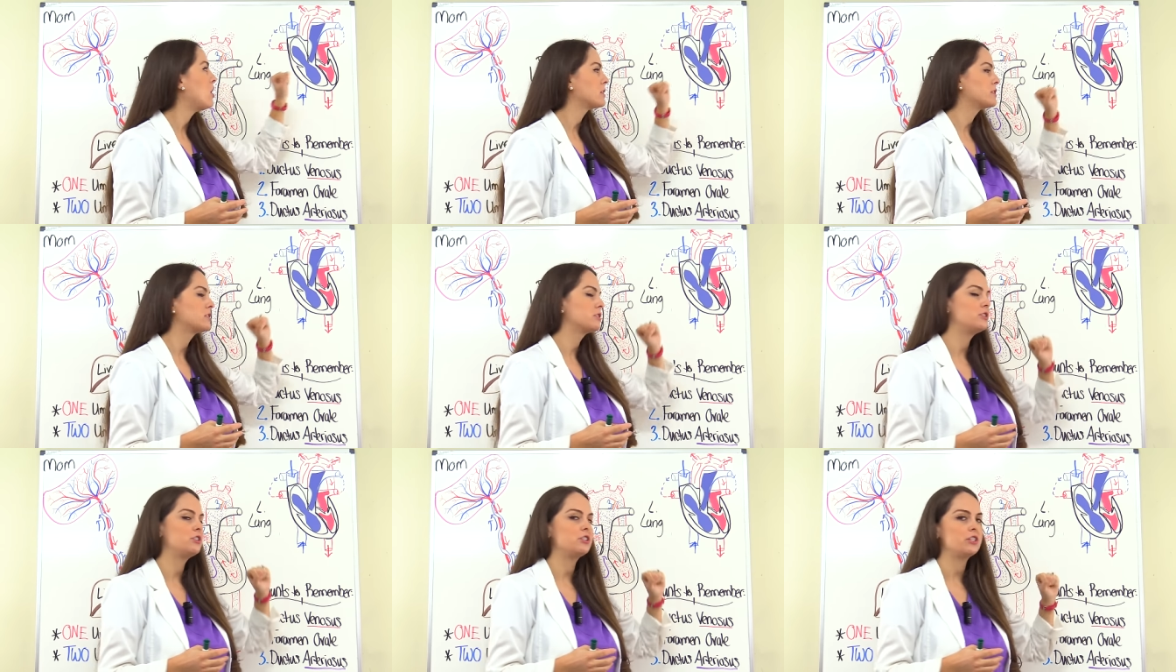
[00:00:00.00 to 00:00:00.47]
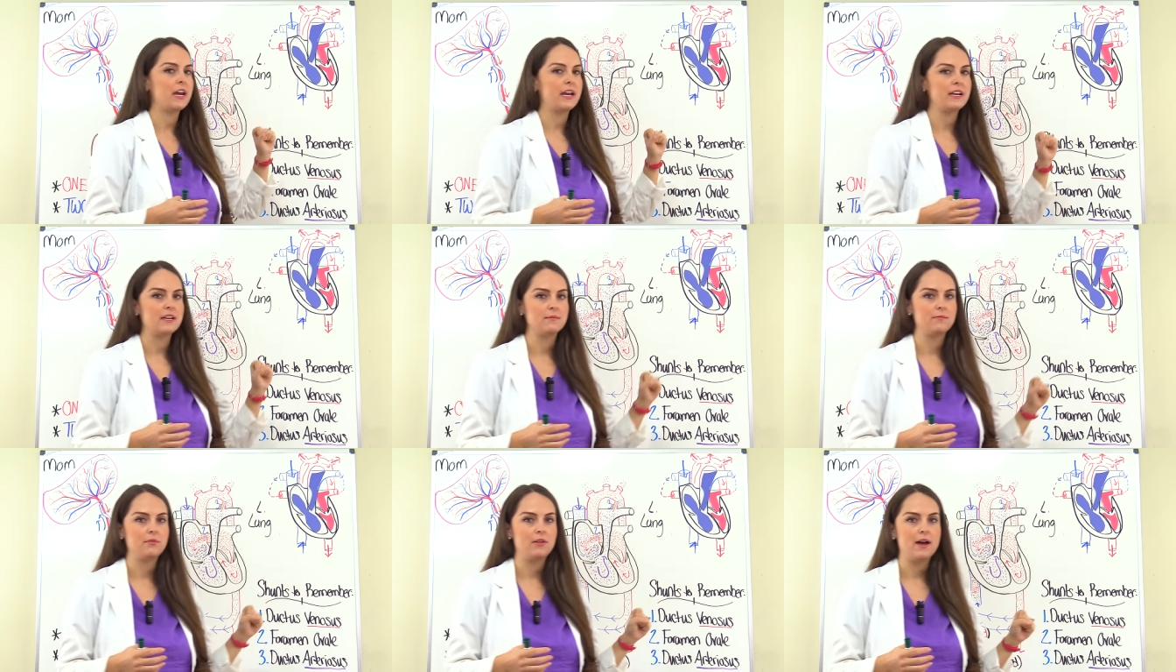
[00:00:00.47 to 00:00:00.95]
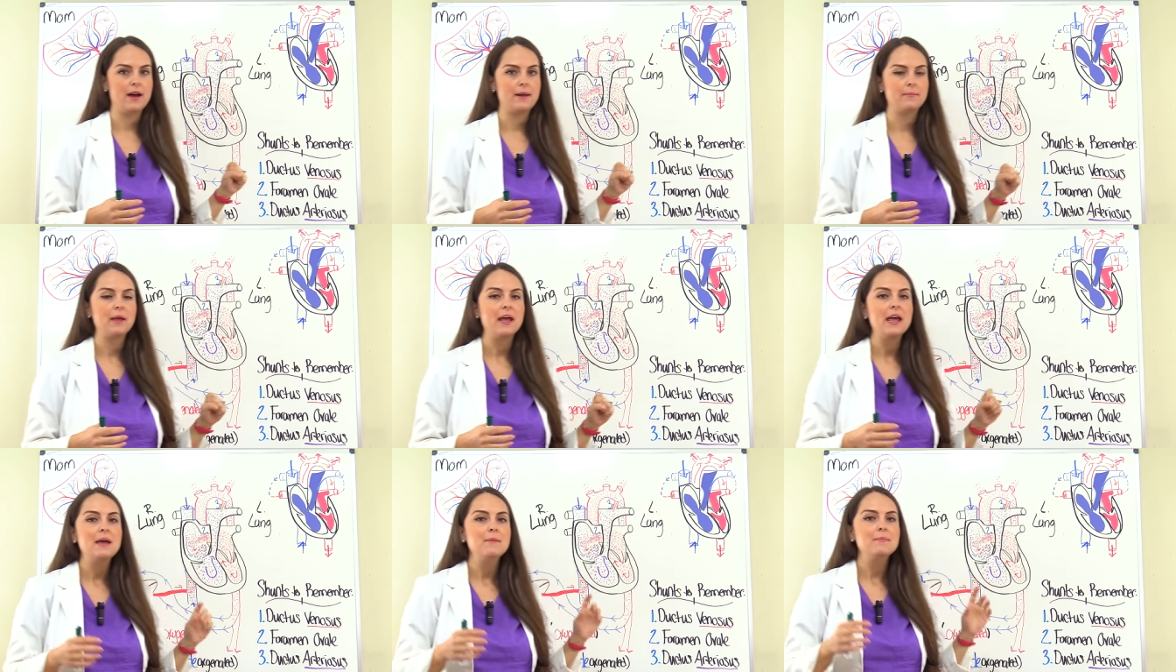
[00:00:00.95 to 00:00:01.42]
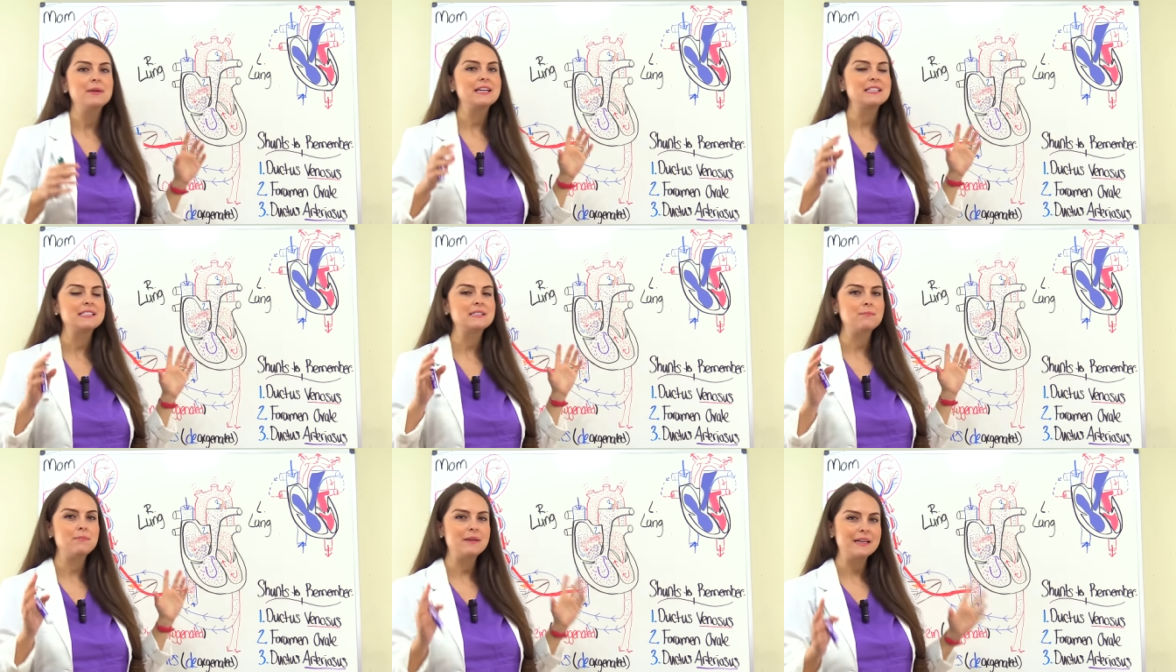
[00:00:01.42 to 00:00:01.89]
oxygenated blood,
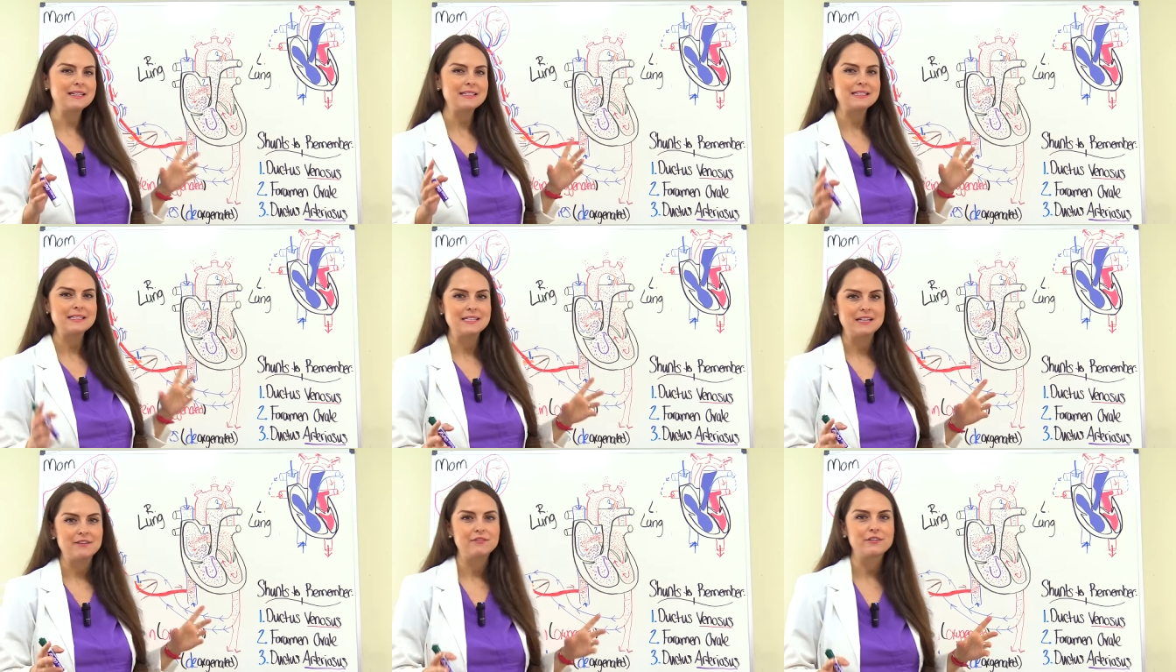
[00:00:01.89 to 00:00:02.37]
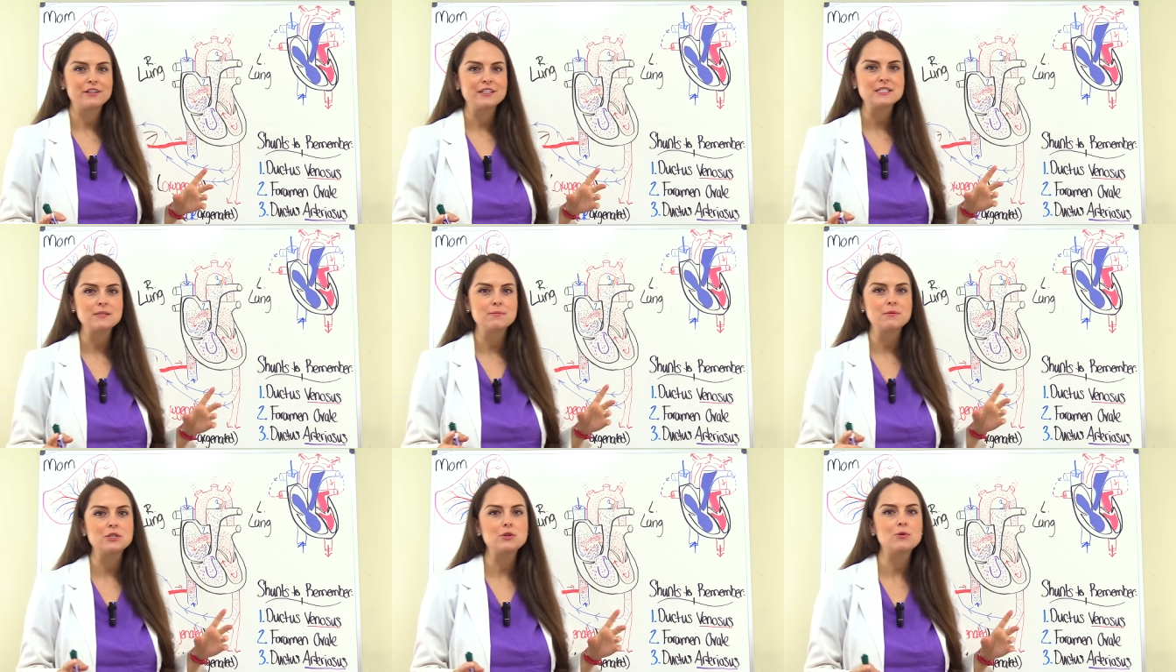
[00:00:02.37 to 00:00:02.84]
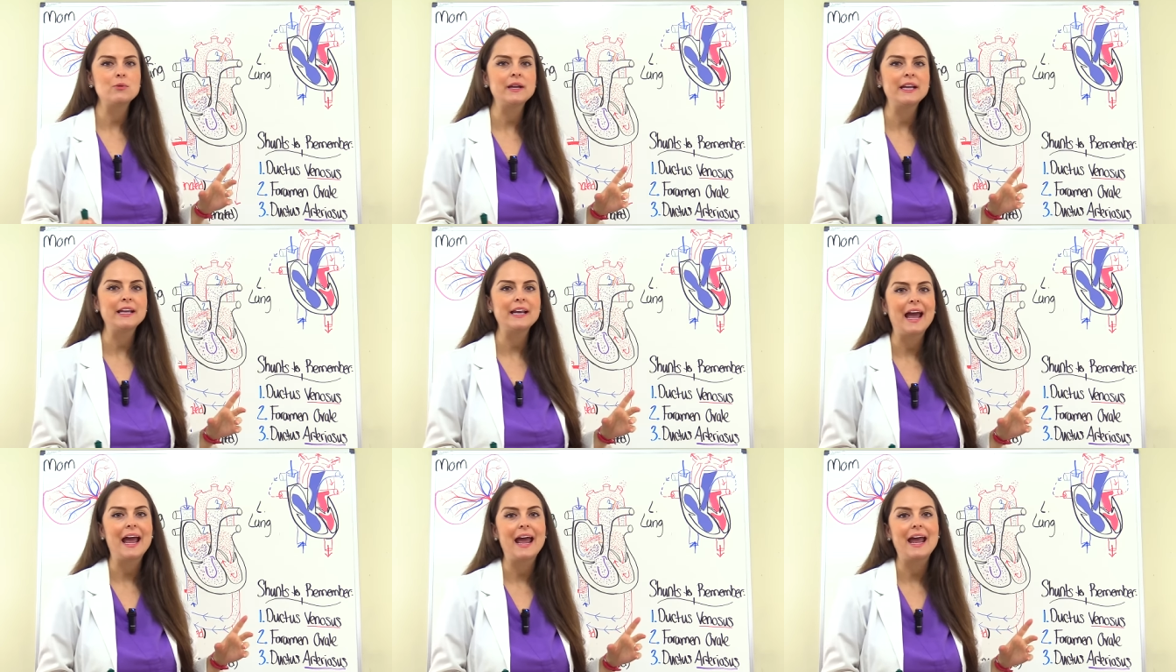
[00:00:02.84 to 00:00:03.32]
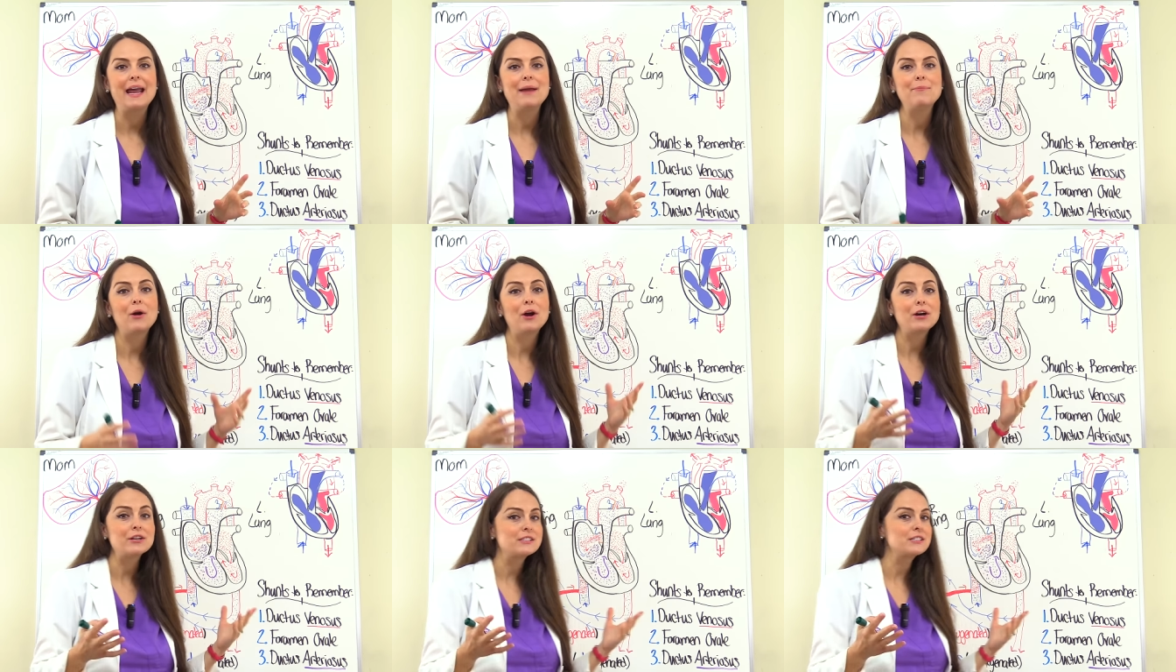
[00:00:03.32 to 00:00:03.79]
because the biggest difference between a
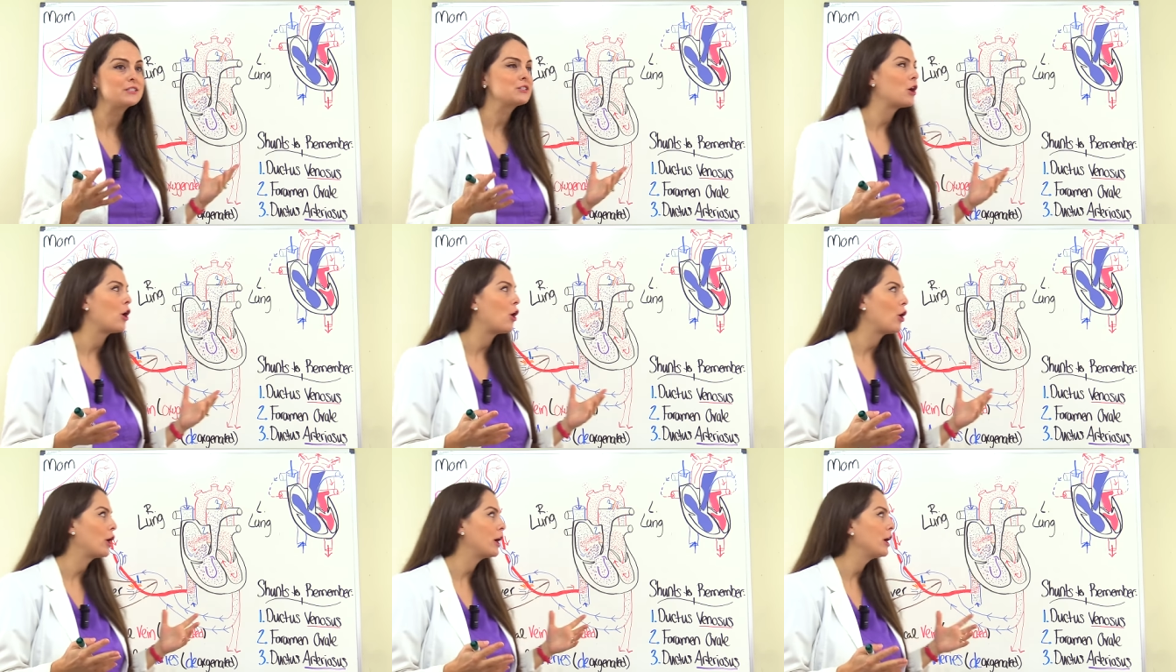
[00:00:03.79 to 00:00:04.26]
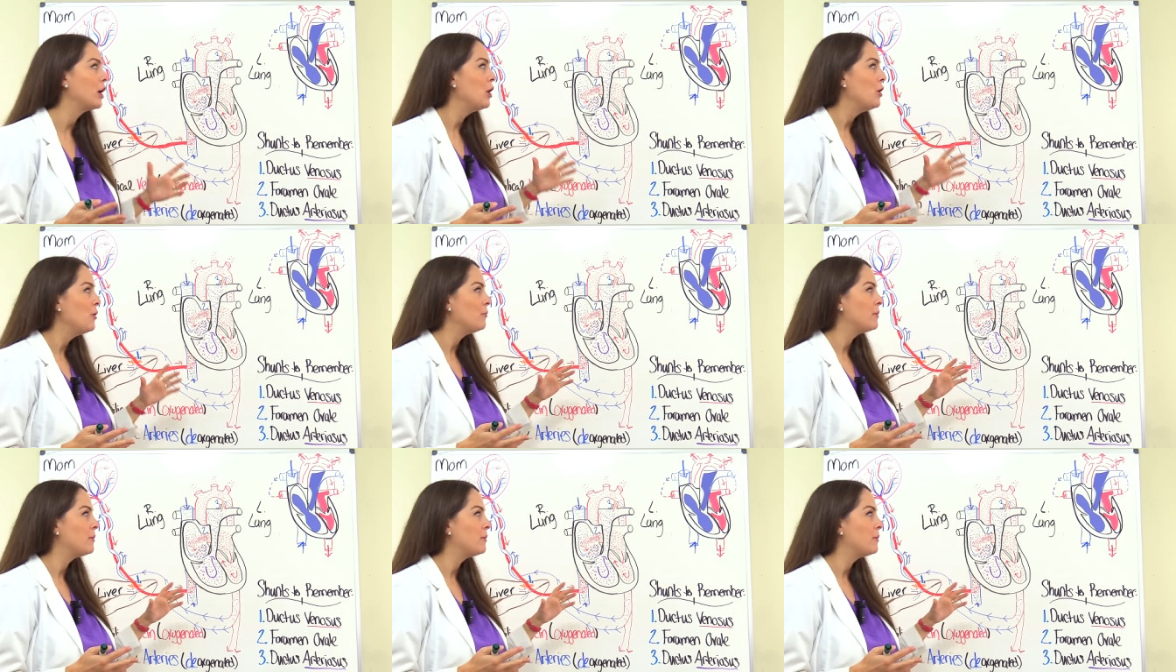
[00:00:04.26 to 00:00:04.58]
person's heart